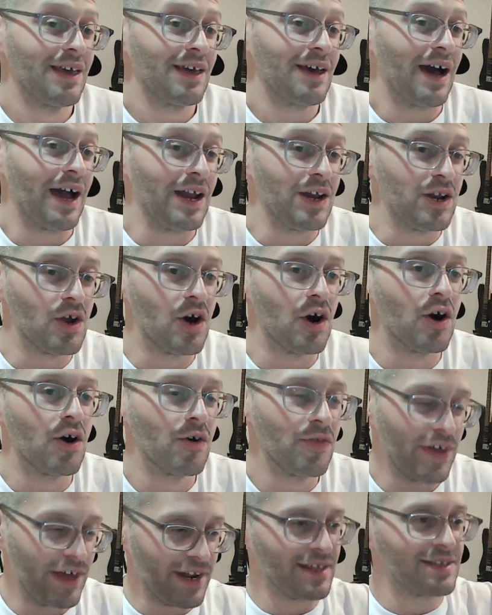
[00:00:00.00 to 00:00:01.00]
I know
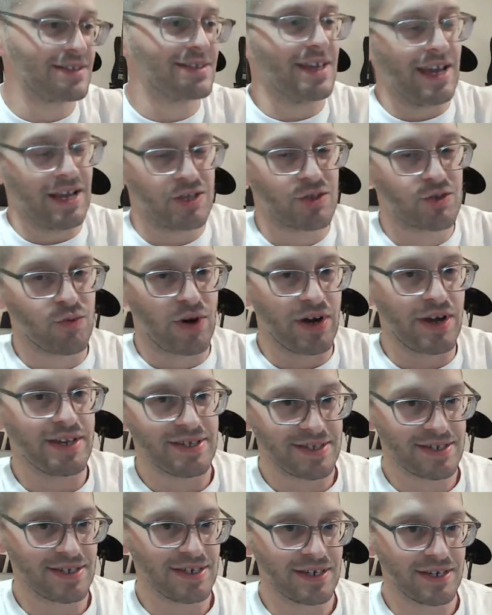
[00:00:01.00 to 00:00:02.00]
that it's X, Y,
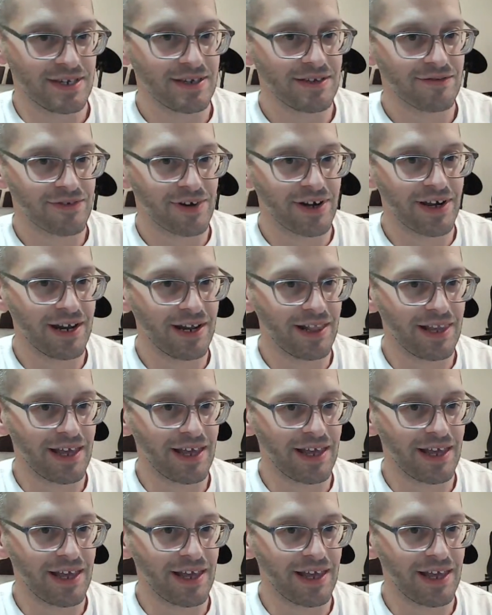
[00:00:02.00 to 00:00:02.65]
Z, right?